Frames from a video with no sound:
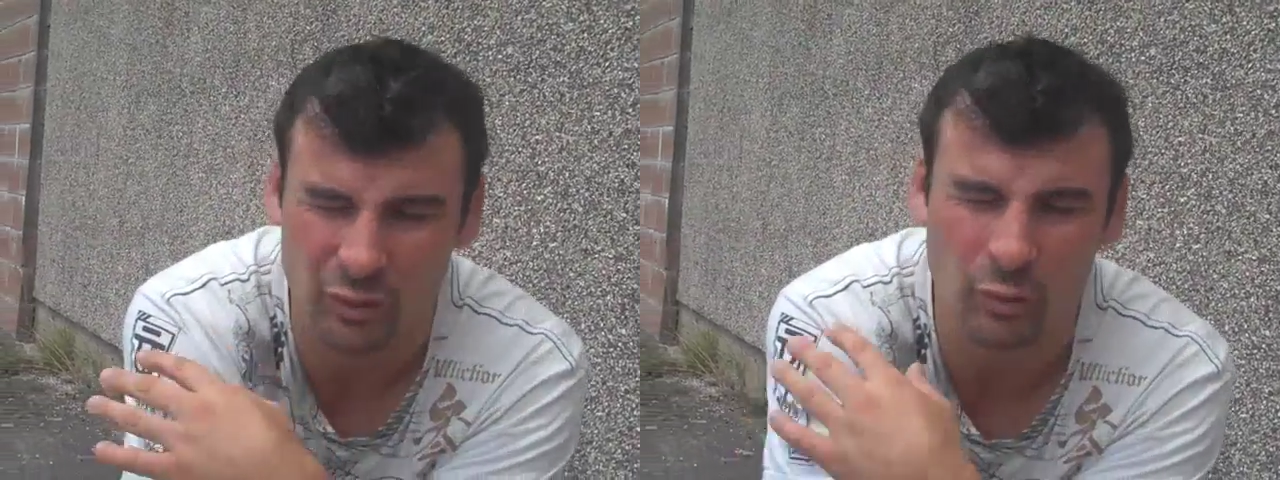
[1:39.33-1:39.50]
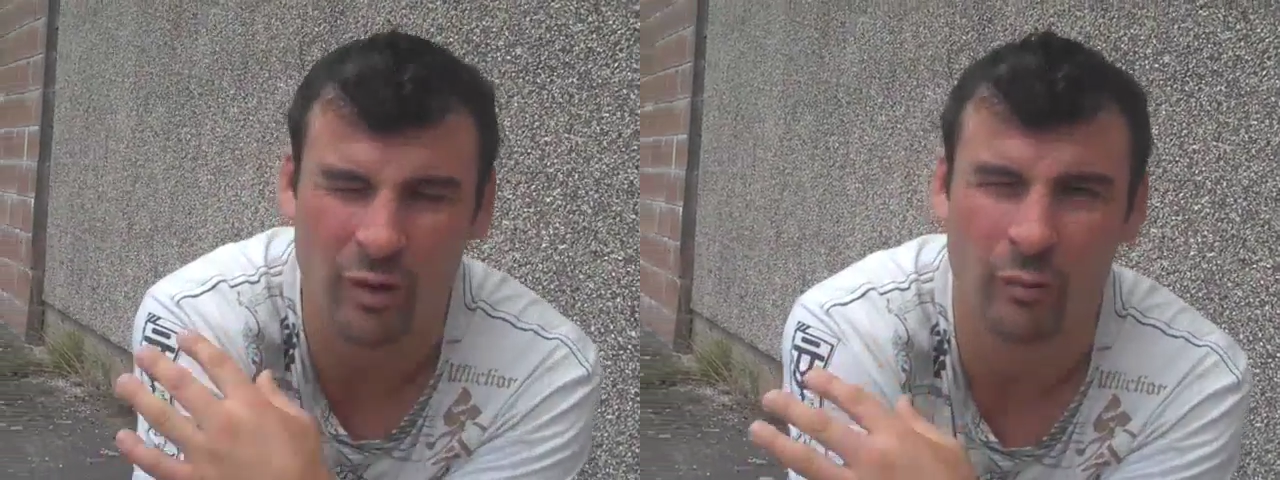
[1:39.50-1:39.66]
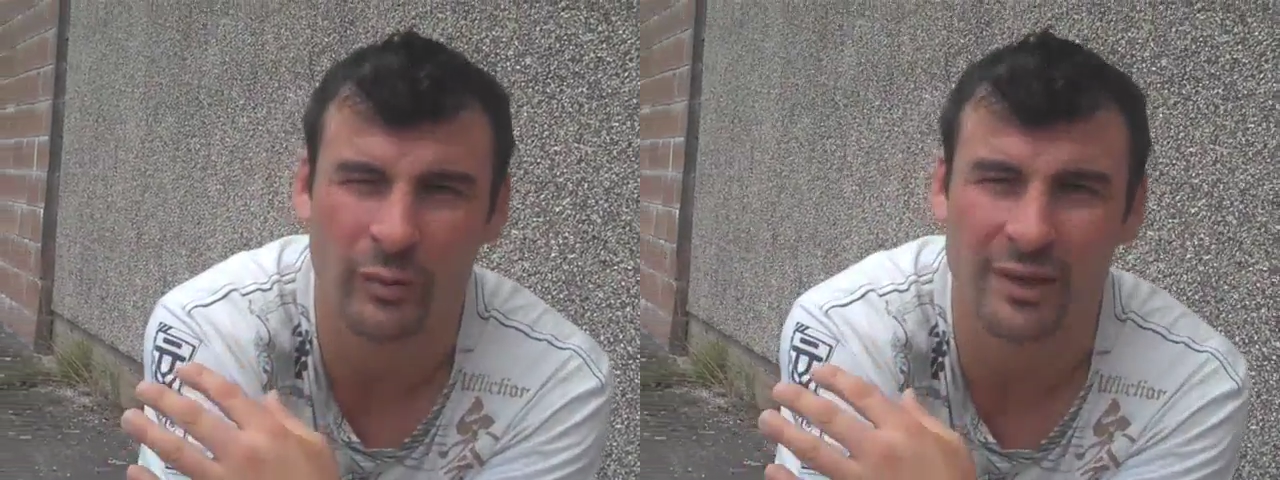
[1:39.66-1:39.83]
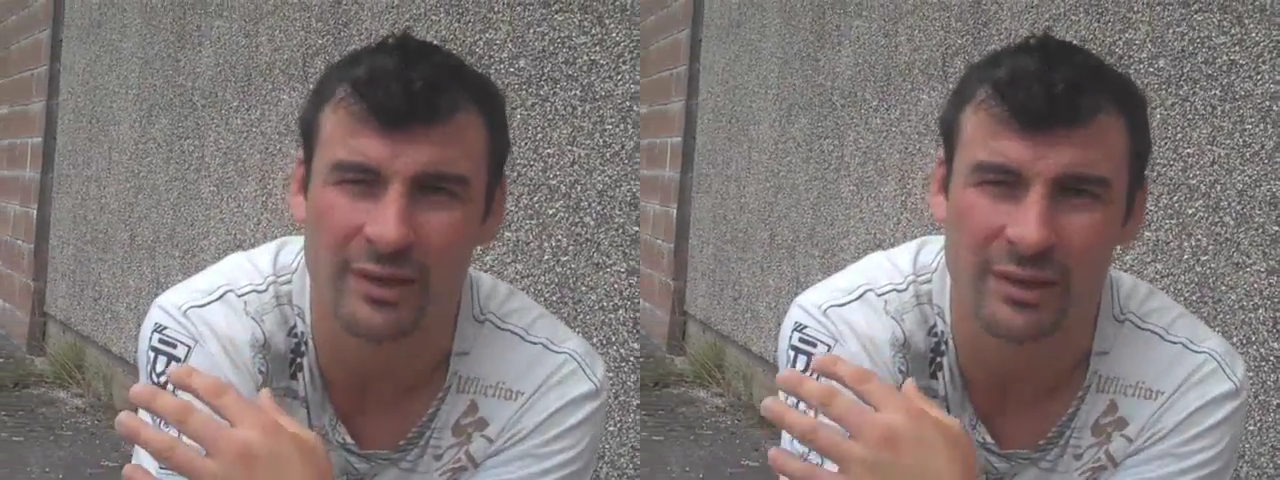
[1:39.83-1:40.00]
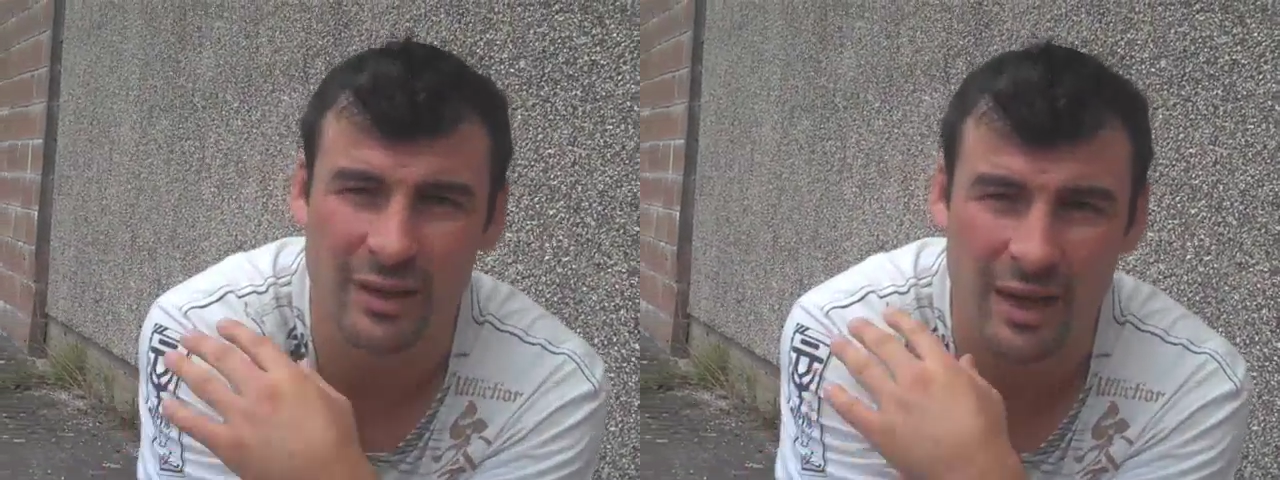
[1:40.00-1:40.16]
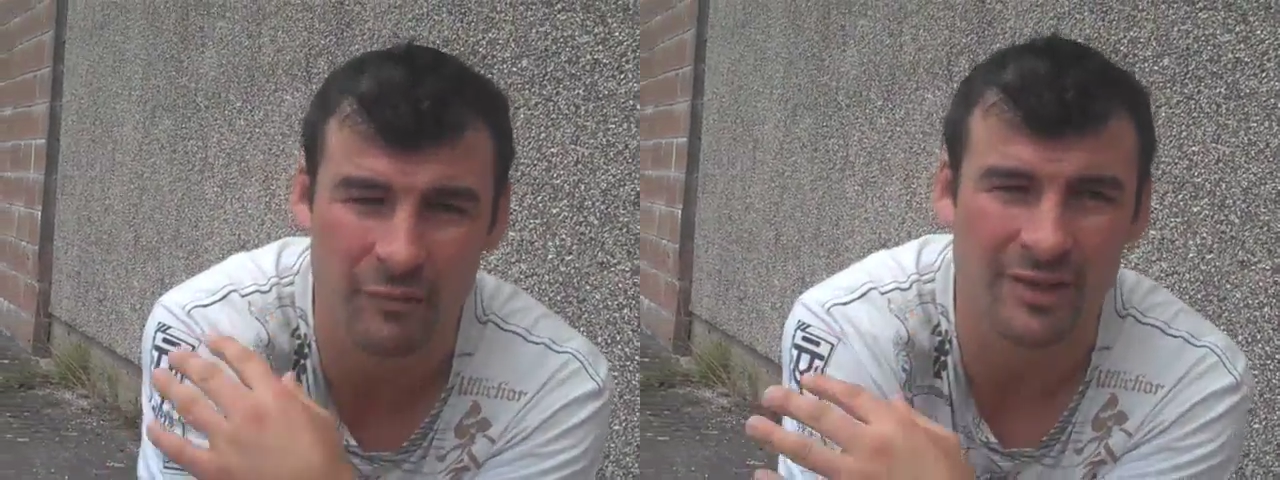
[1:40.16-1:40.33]
12 weeks
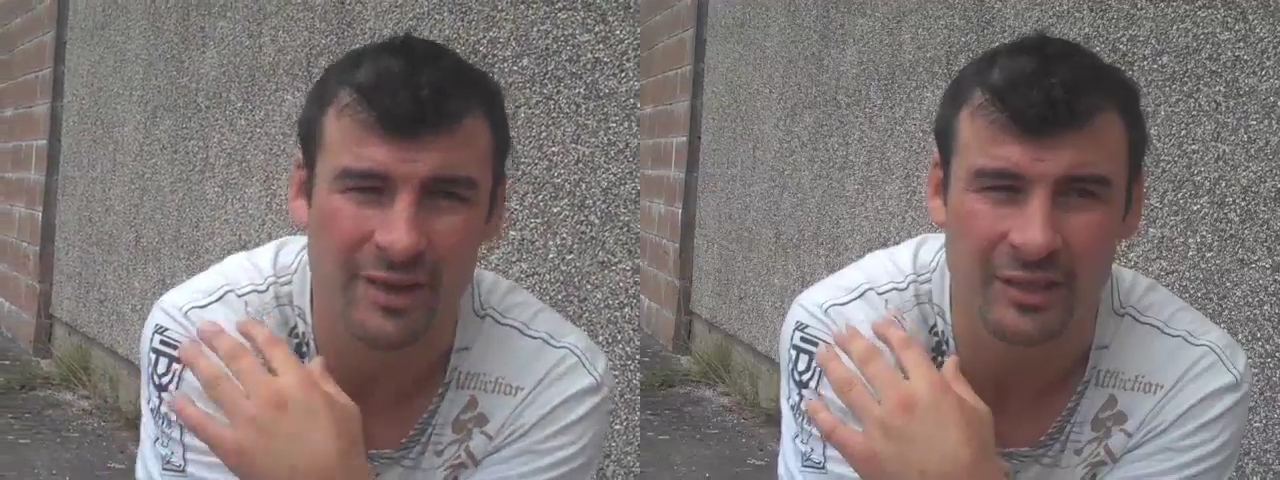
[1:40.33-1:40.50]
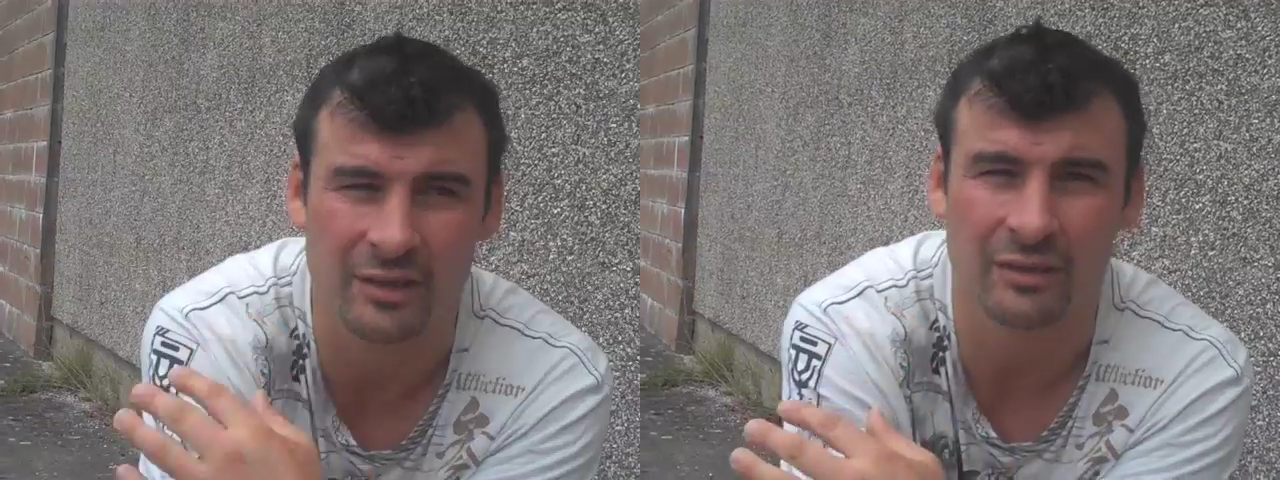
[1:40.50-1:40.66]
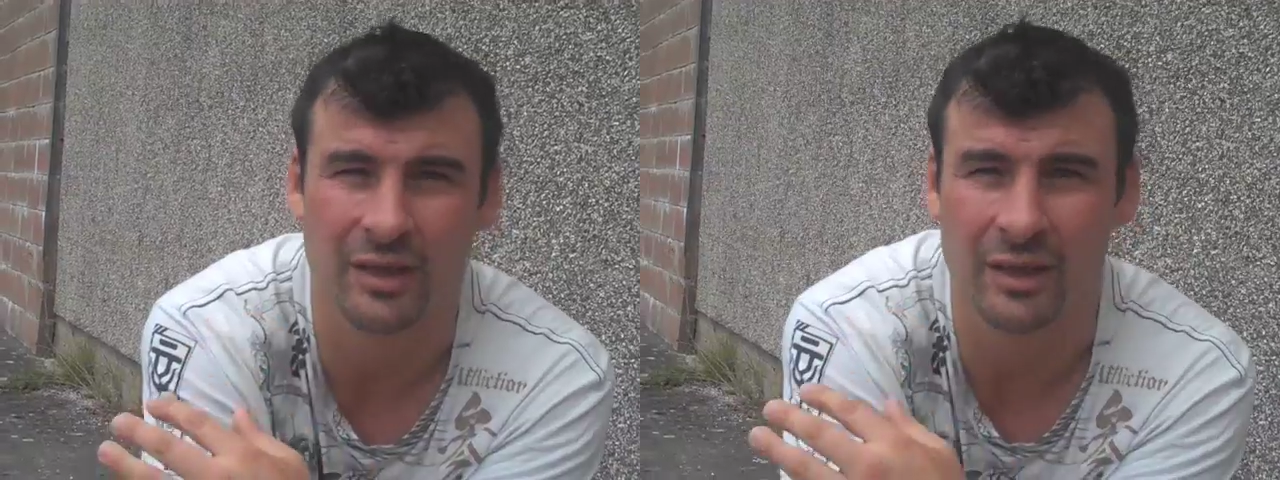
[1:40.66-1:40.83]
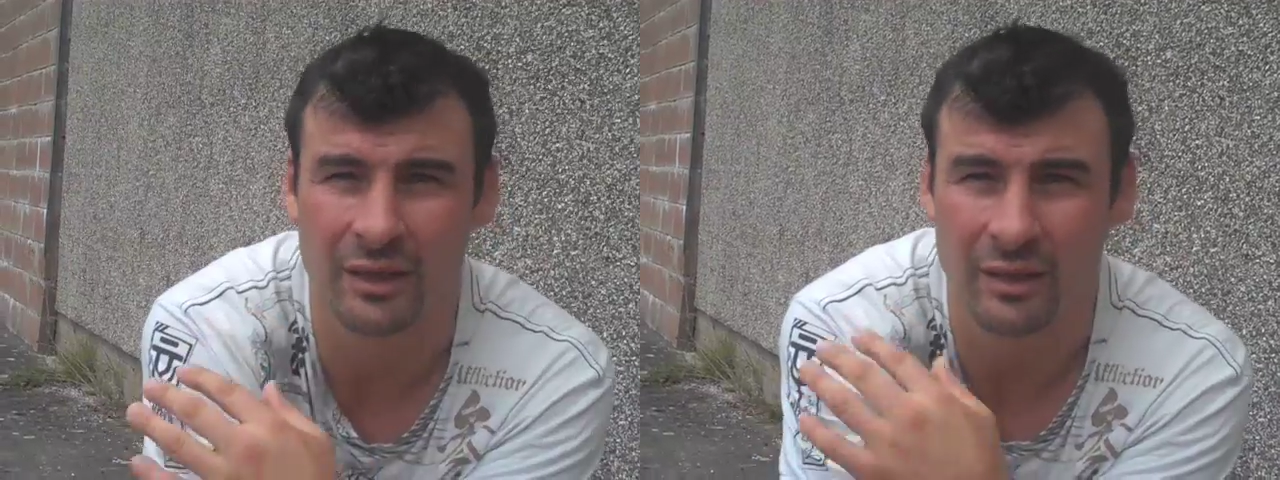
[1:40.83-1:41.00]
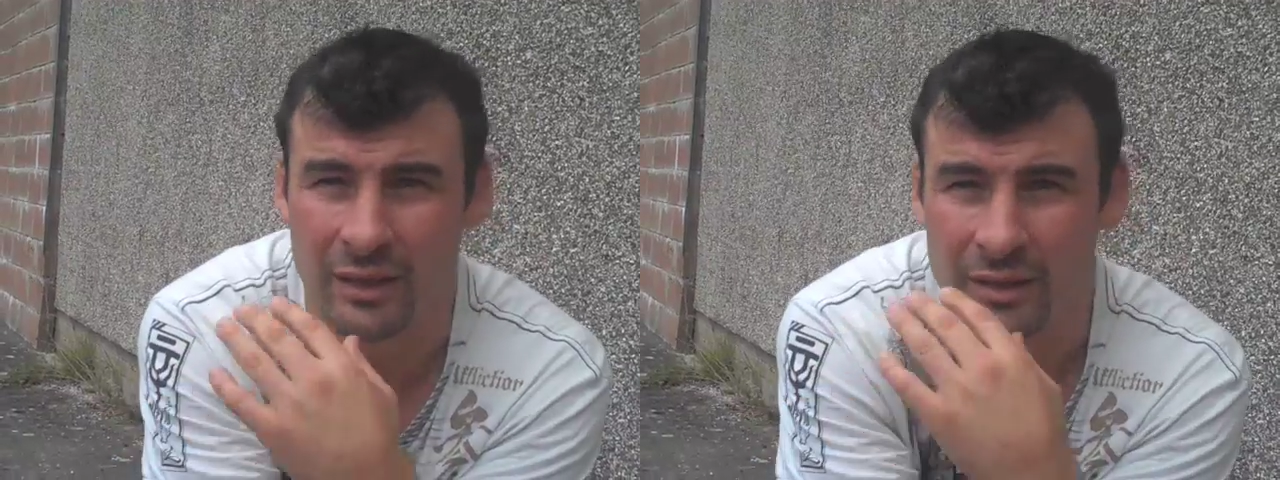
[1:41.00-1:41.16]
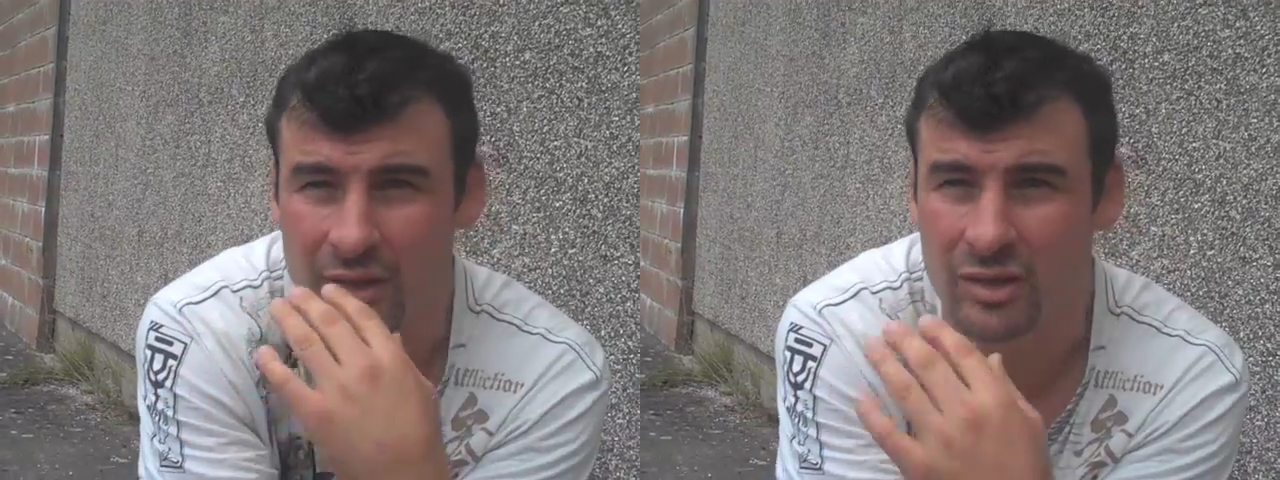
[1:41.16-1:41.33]
every single day
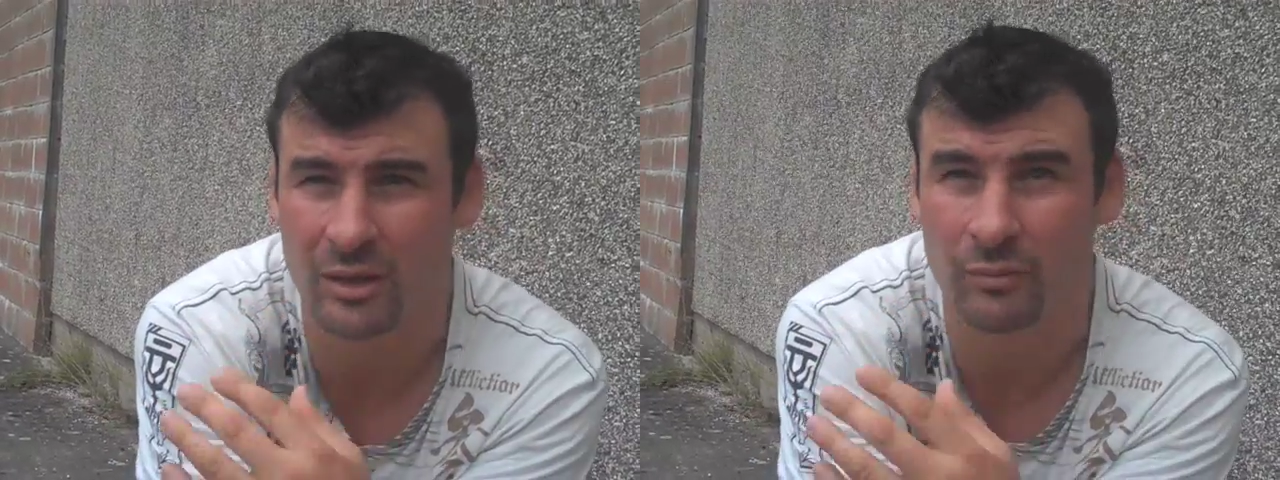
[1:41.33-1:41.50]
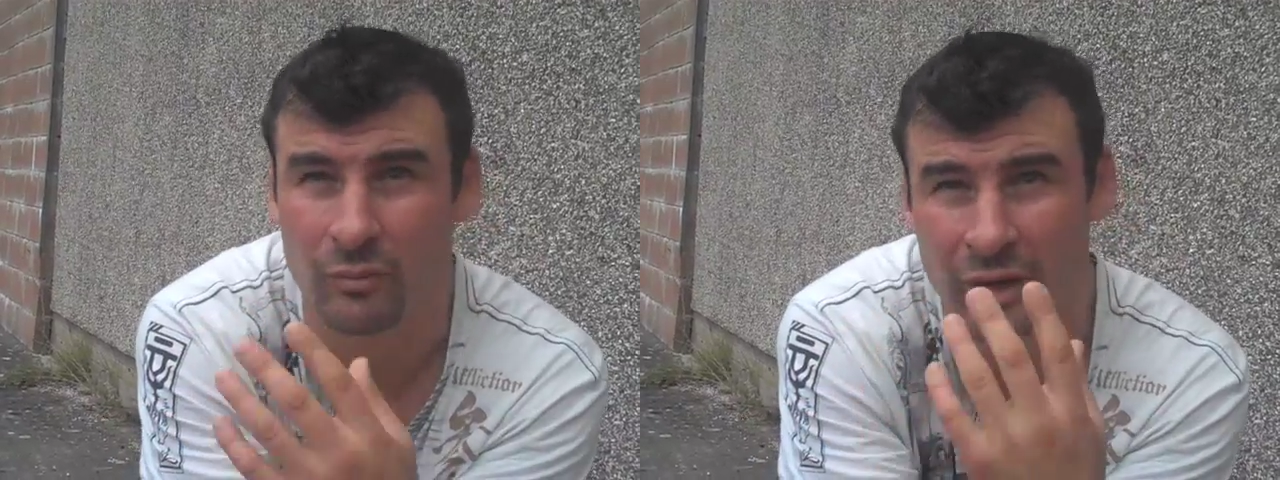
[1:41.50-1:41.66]
in the gym,